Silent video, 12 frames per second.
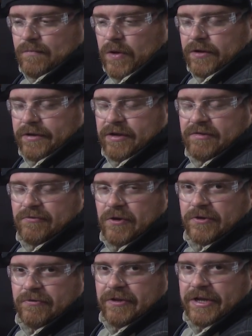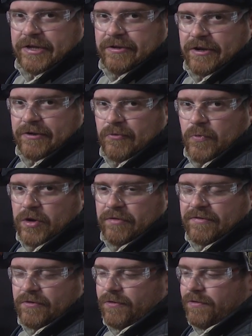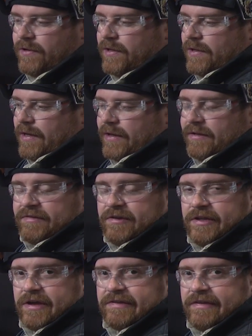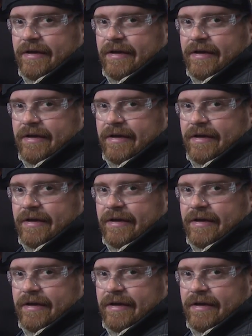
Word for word: welding instructor at Lincoln Electric Weld School, and I'll see you next